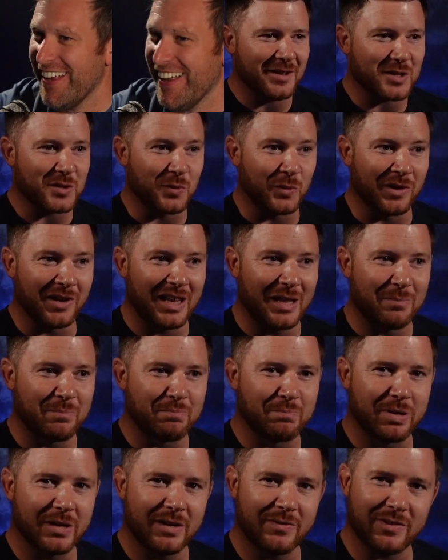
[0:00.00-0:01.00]
It's one of the
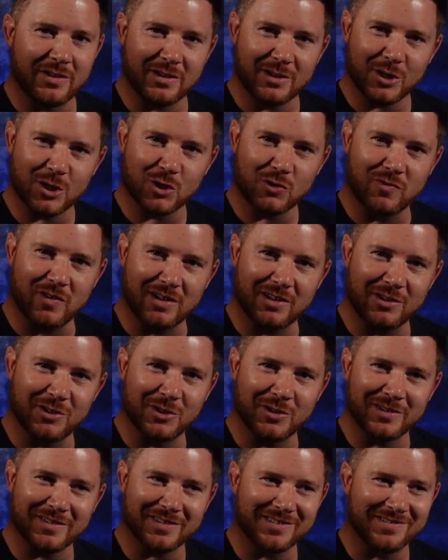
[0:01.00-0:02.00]
pivot
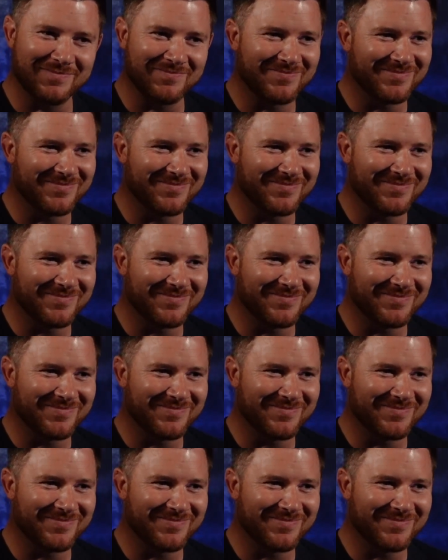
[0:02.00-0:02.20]
strategies.